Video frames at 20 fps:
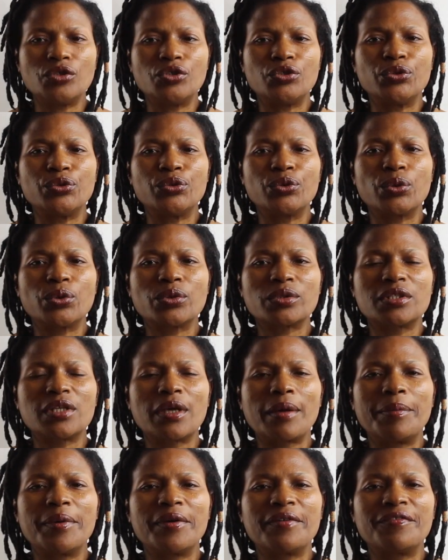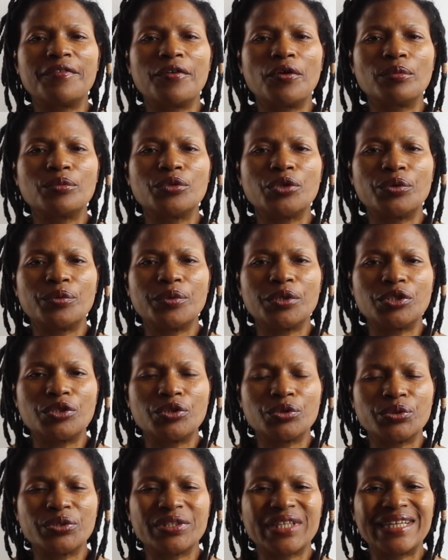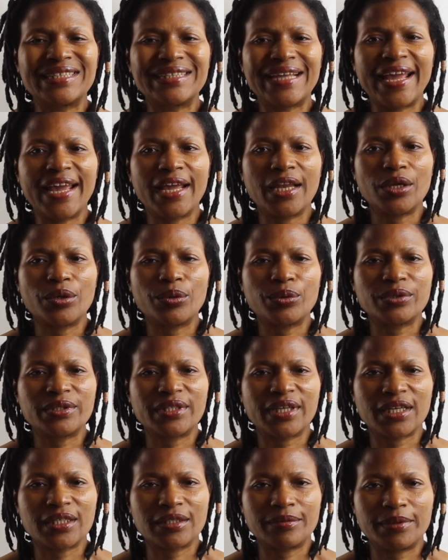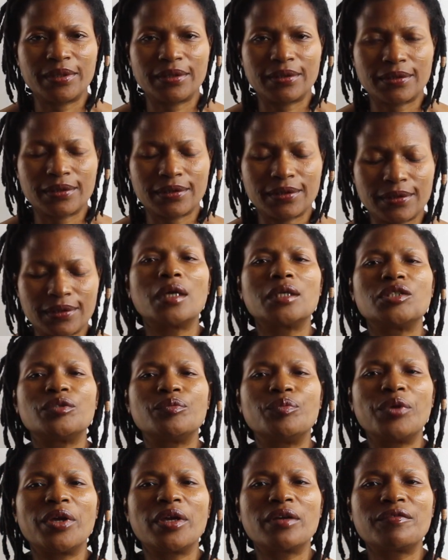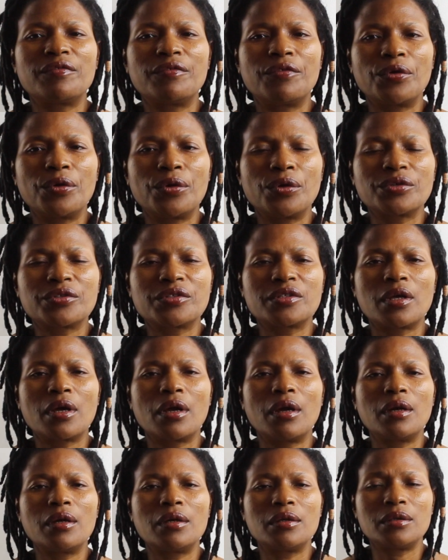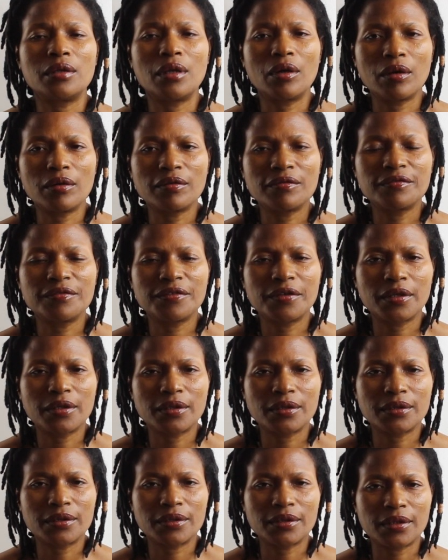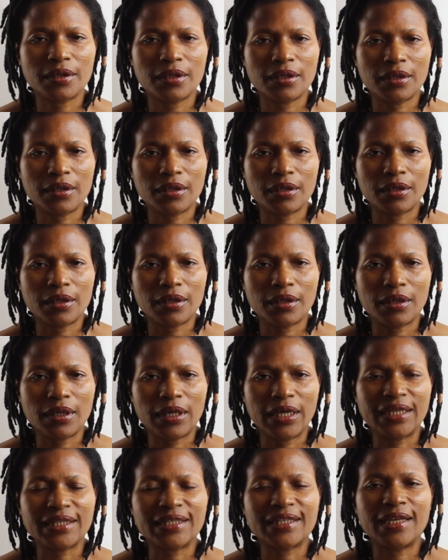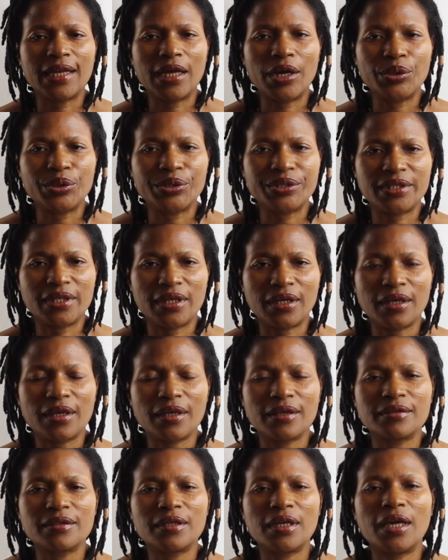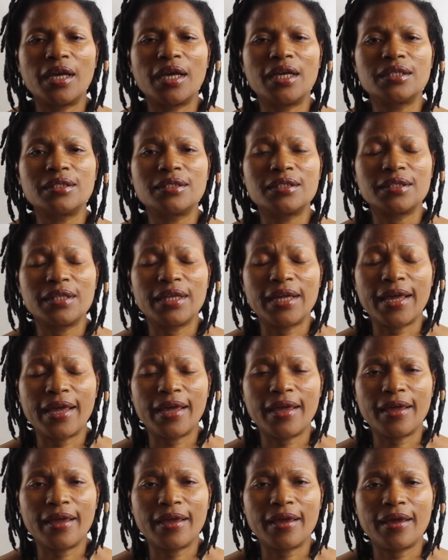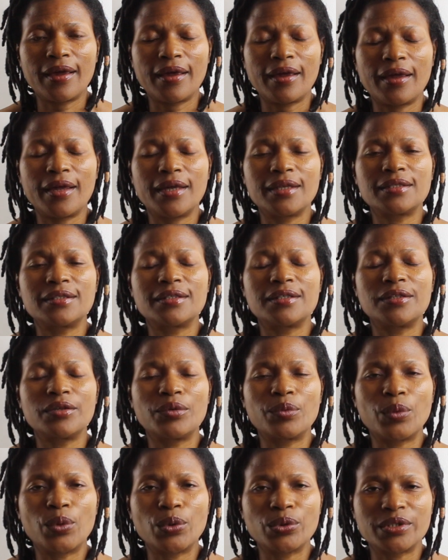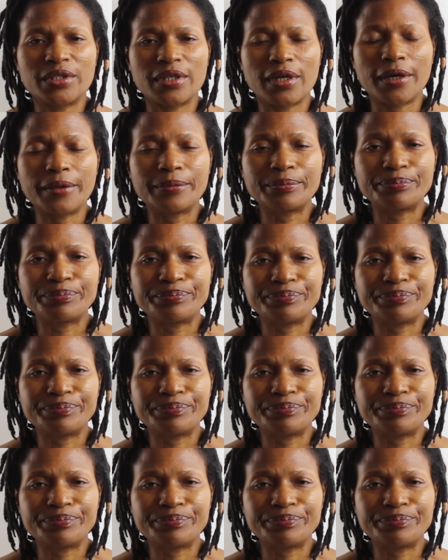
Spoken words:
Do not perform your rituals at anyone's expense. Spring forth love and clarity into the air, into the water,